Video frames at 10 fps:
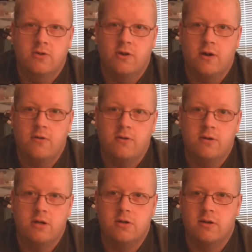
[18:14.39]
So,
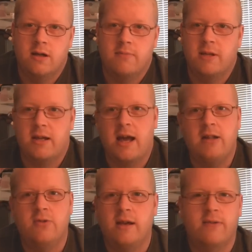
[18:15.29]
and I'm like, I
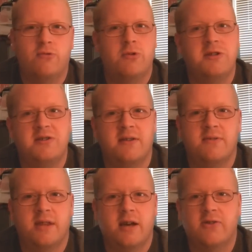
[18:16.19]
don't have
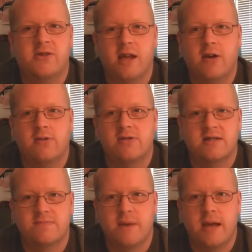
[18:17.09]
$27,000 to
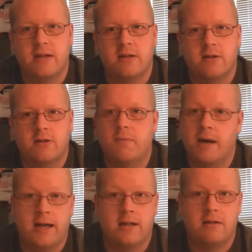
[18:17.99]
spend to
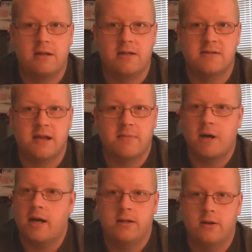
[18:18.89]
buy an NES game.
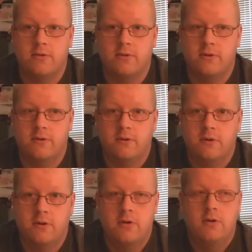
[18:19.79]
I don't.
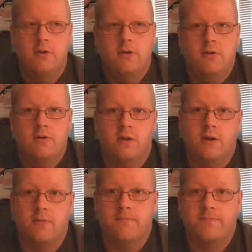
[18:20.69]
So,
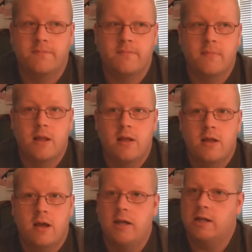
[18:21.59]

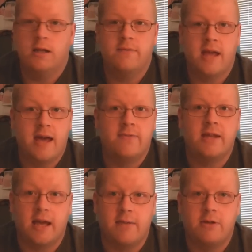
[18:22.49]
and I love to have the
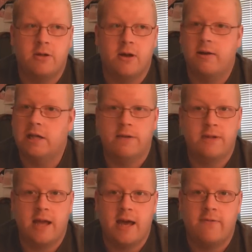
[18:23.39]
game, I love
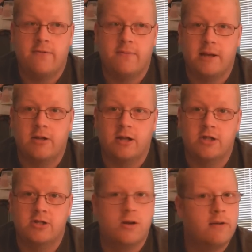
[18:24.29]
to have it for my
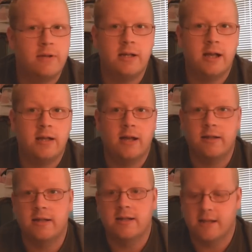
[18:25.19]
collection. So I went ahead and I
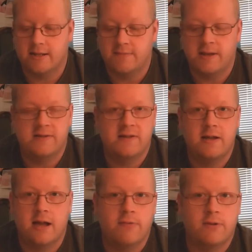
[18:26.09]
did the next best
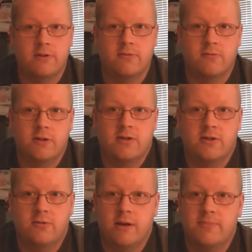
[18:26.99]
thing. I went to
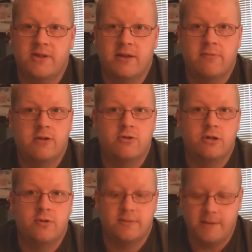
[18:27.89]
the website,
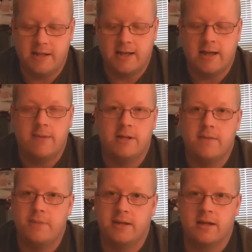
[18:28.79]
retrousb.com, and
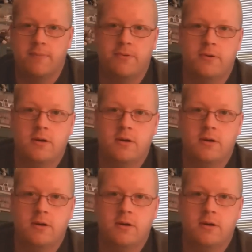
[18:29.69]
I picked up